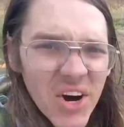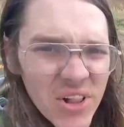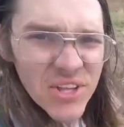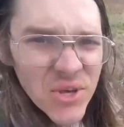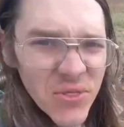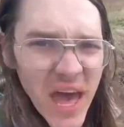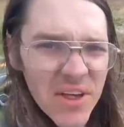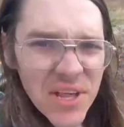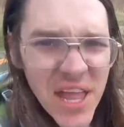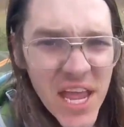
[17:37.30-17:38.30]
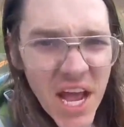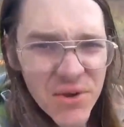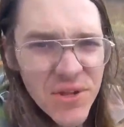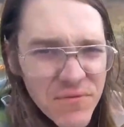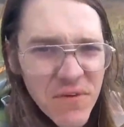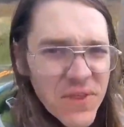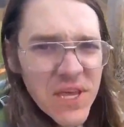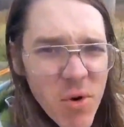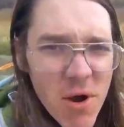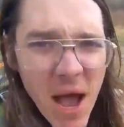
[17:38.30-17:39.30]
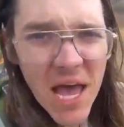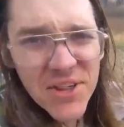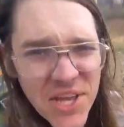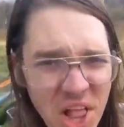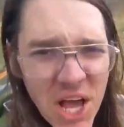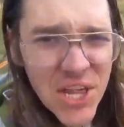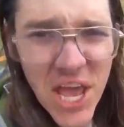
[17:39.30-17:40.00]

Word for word: Only two thousand eight hundred fifteen more miles to Los